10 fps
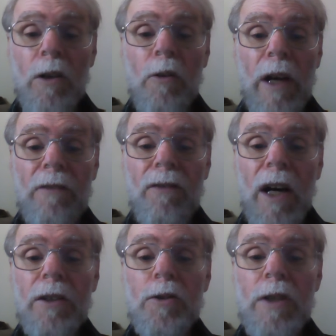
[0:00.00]

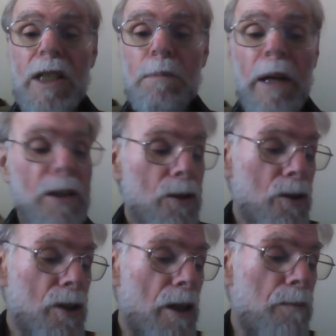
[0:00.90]
grandfather
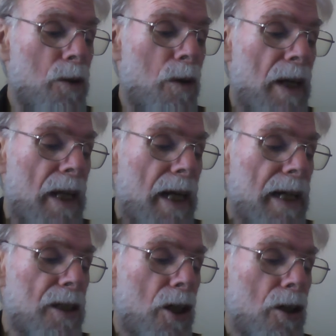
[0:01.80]
Trespassers W
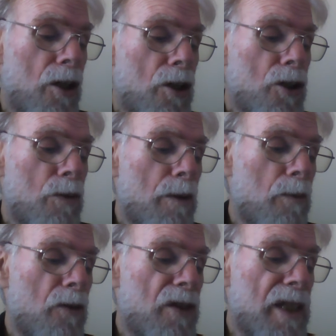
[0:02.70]
had done to
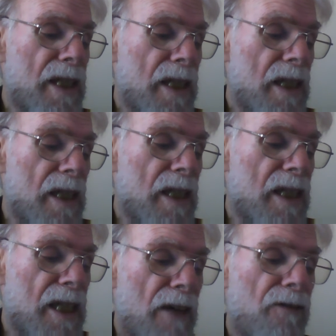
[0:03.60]
remove
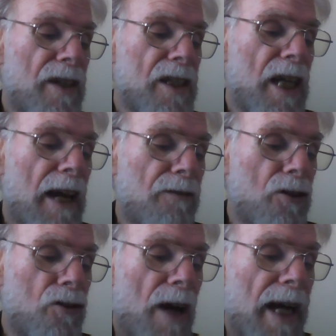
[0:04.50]
stiffness
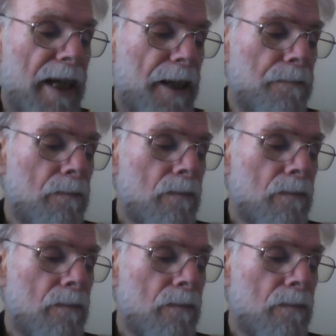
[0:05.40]
after tracking,